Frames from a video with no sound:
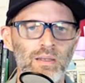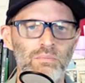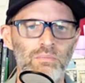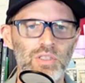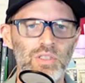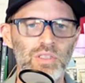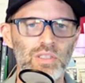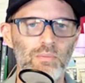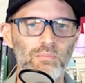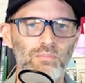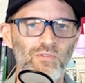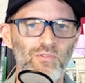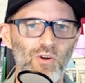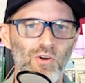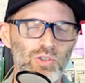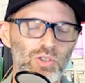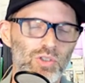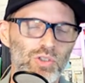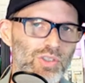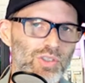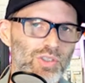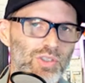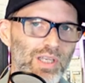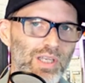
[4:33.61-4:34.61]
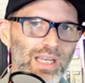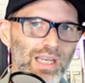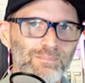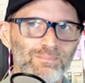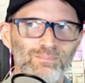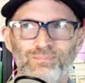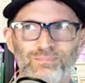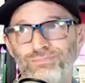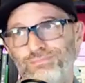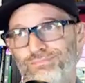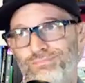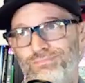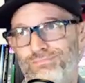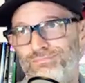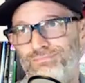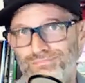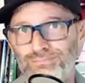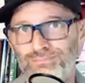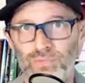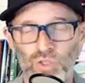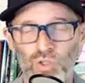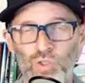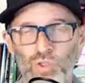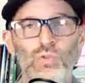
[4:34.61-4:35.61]
But some folks are saying
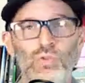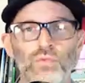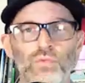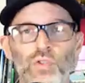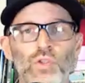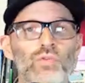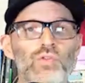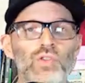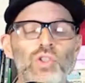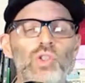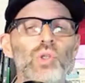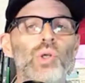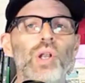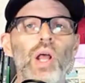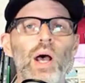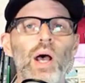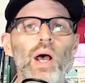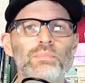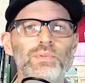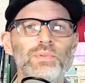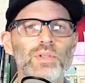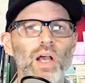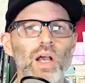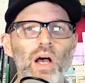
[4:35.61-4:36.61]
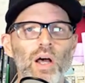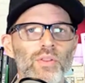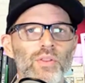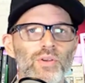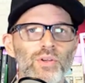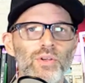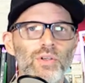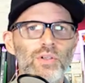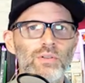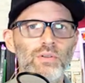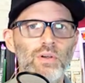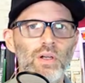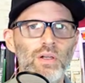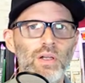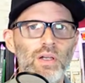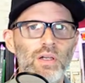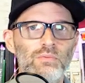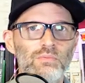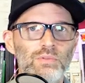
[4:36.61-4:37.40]
you've you've stood up to other uh,